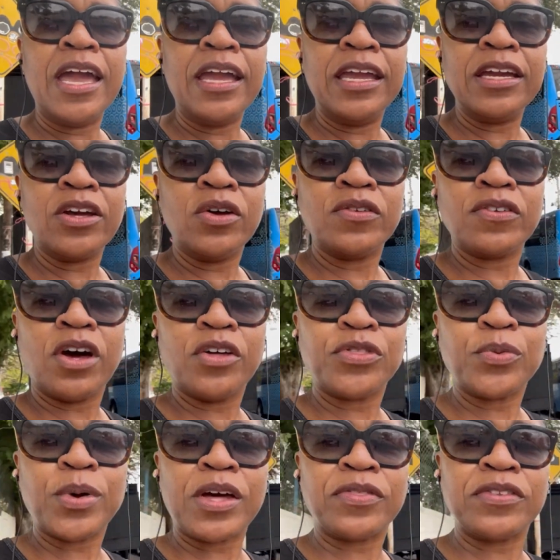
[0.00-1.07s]
It goes all
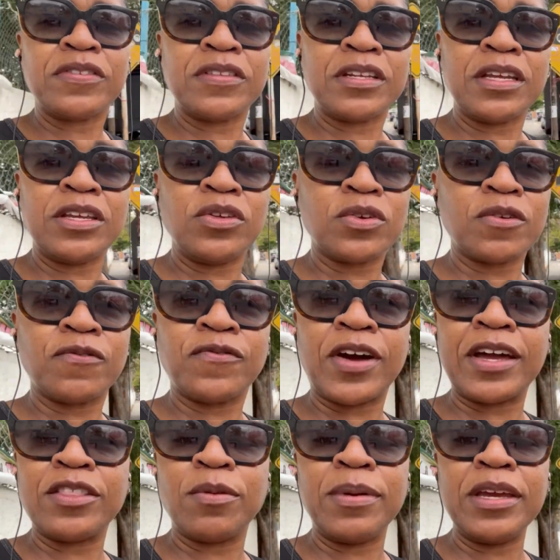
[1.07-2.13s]
throughout the city. You can
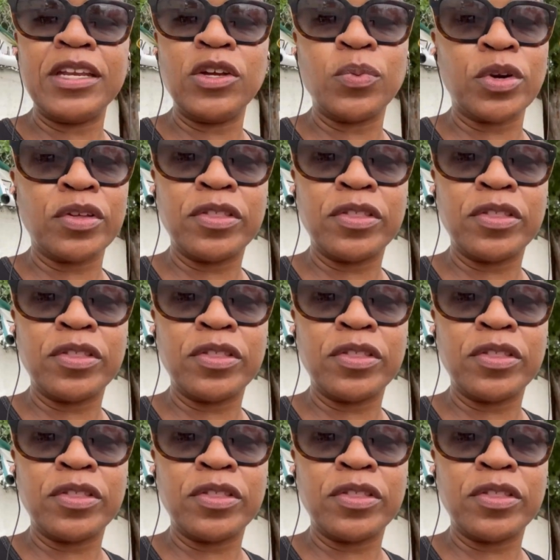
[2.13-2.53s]
find them anywhere.